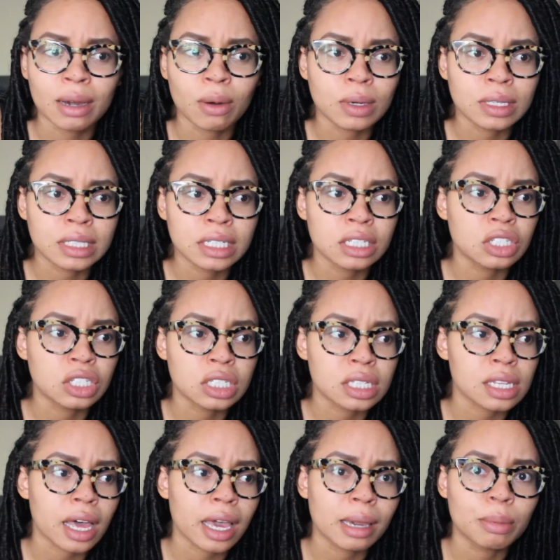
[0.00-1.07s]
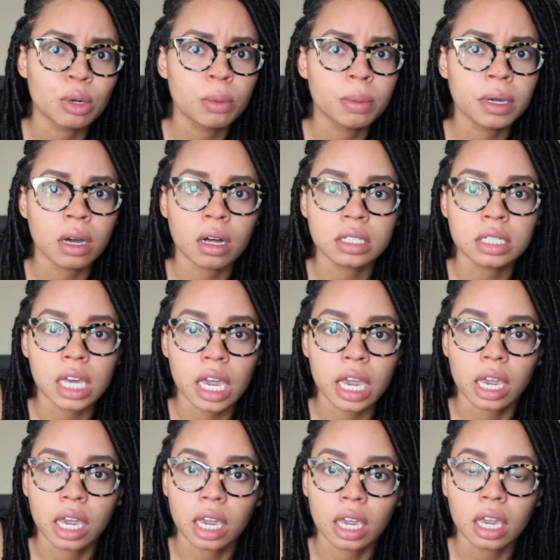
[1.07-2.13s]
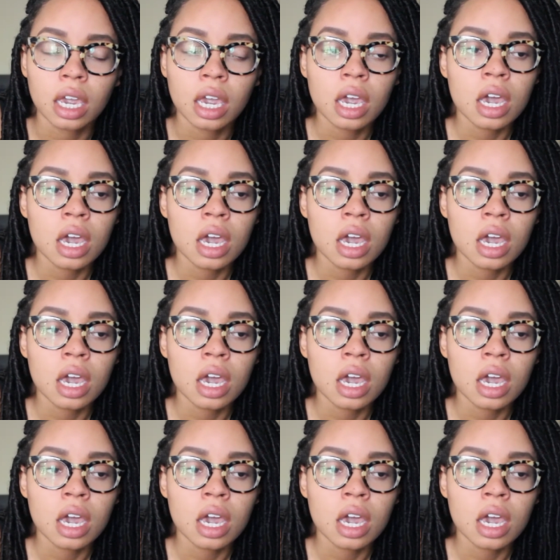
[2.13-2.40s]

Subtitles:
I wasn't just like pooping all day.